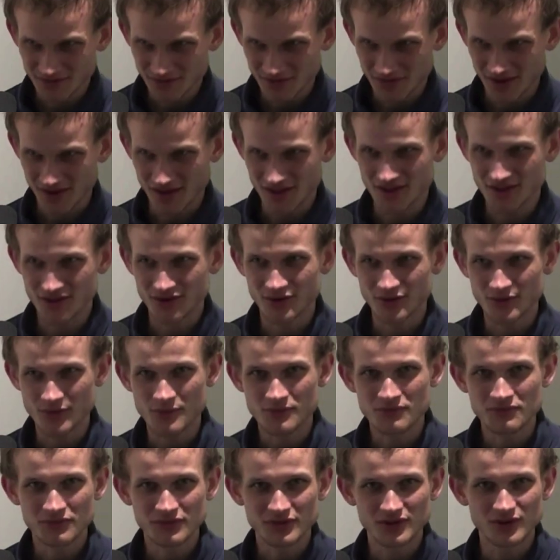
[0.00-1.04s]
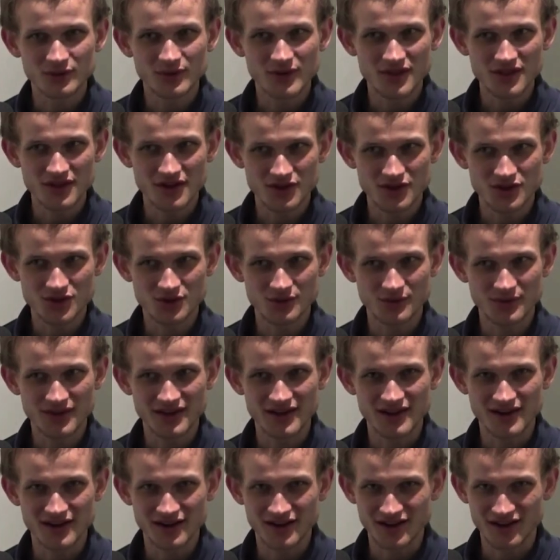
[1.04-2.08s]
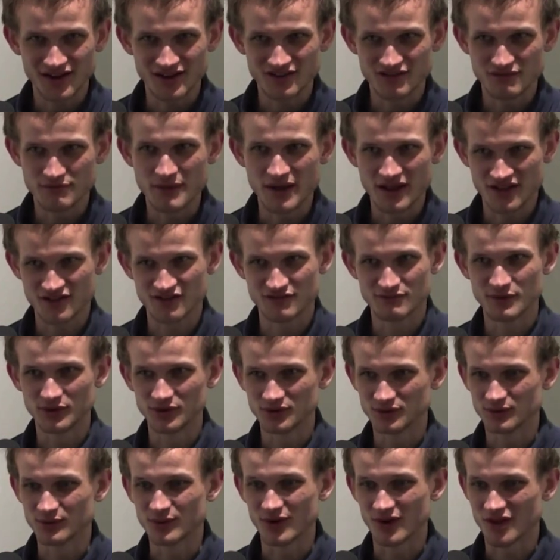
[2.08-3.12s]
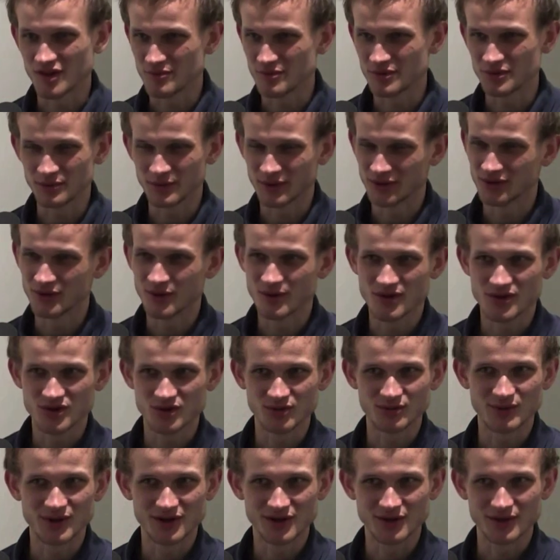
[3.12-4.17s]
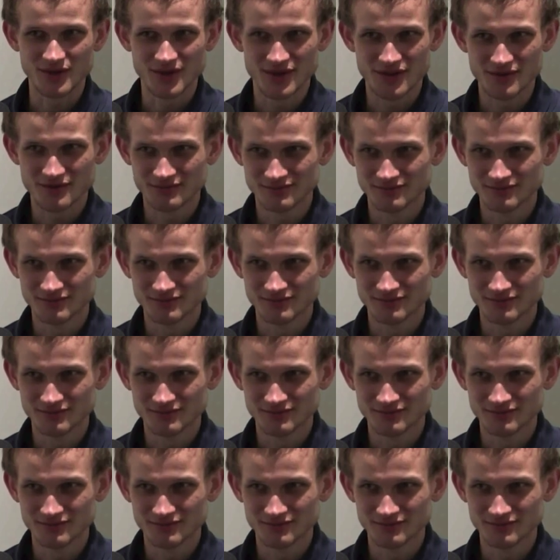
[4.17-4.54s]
And so you essentially get a kind of best of both worlds between those two models.